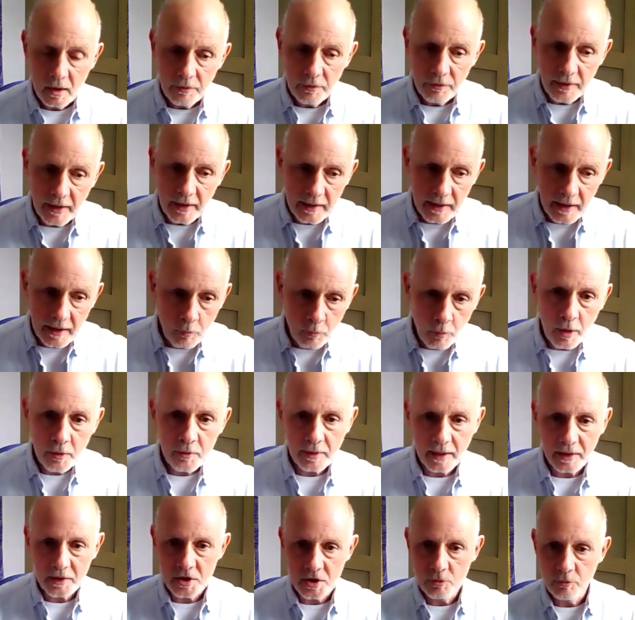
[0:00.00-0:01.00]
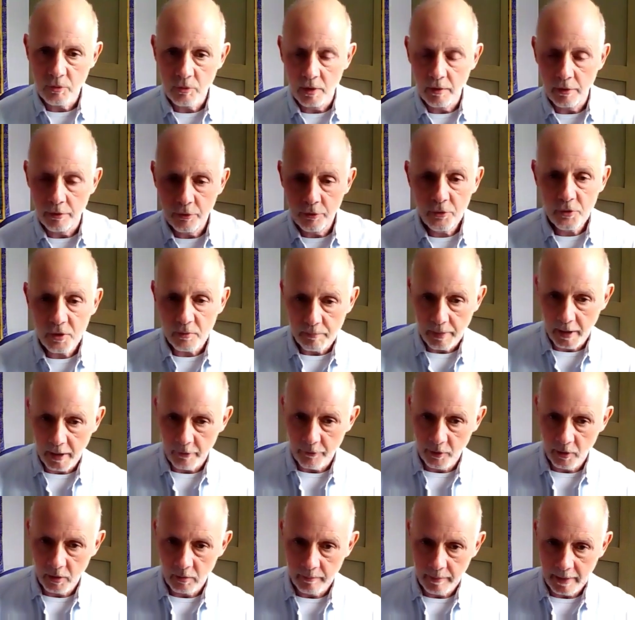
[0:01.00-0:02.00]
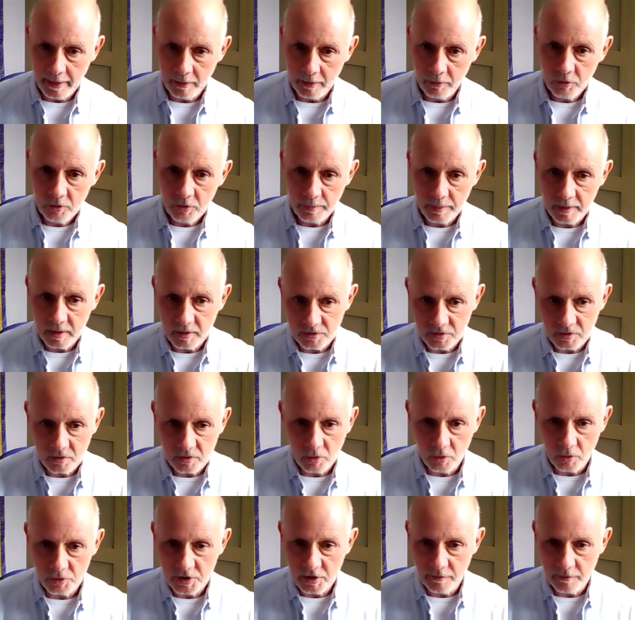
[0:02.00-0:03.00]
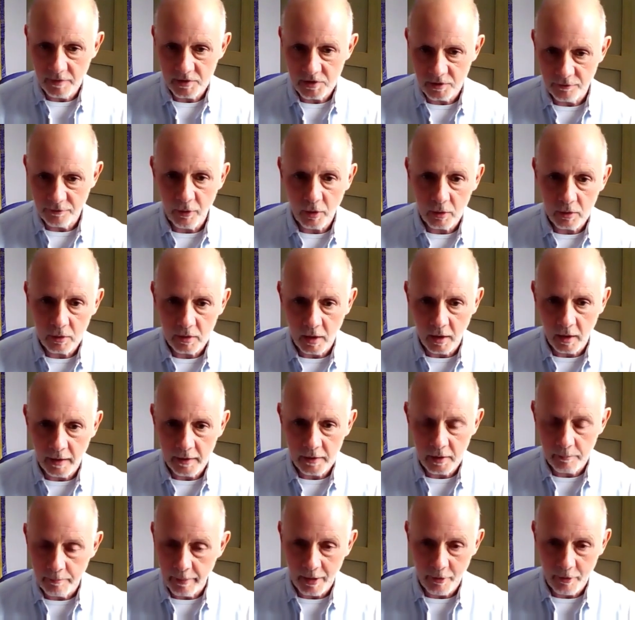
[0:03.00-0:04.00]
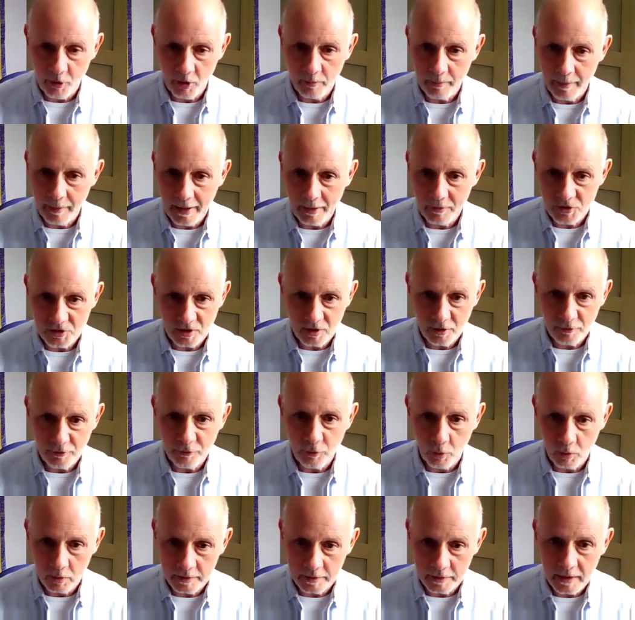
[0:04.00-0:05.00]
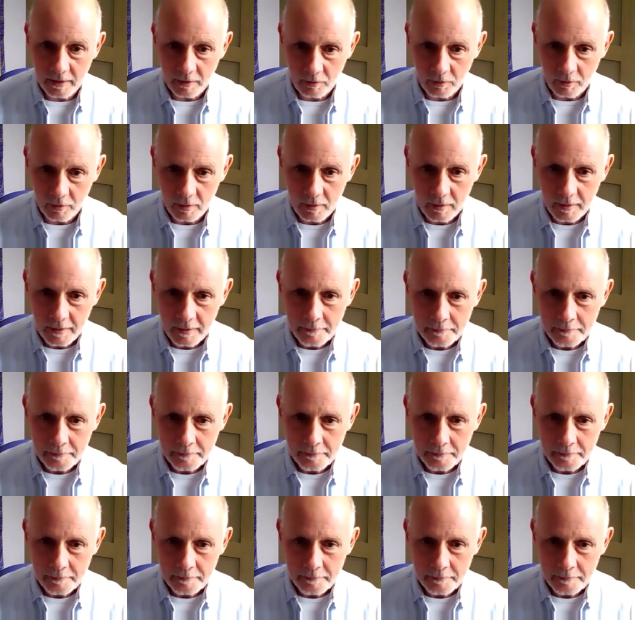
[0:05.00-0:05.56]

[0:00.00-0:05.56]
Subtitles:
Then it won't actually run through the burial mound because, of course, if it's a fault line, the burial mound is going to fall down.